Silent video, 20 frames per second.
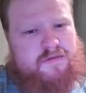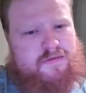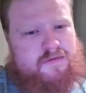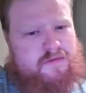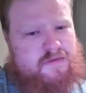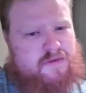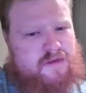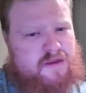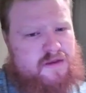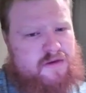
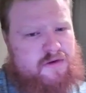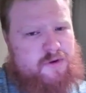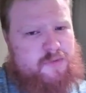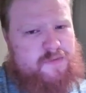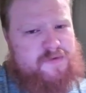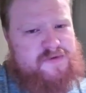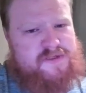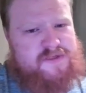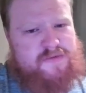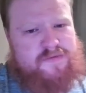Then it
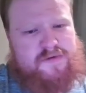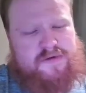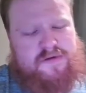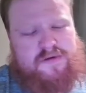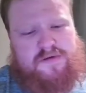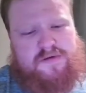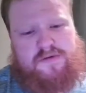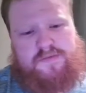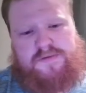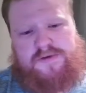opens up
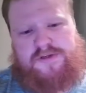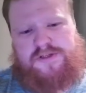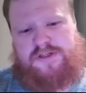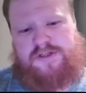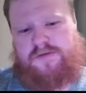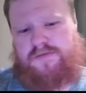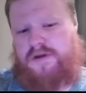the bishop.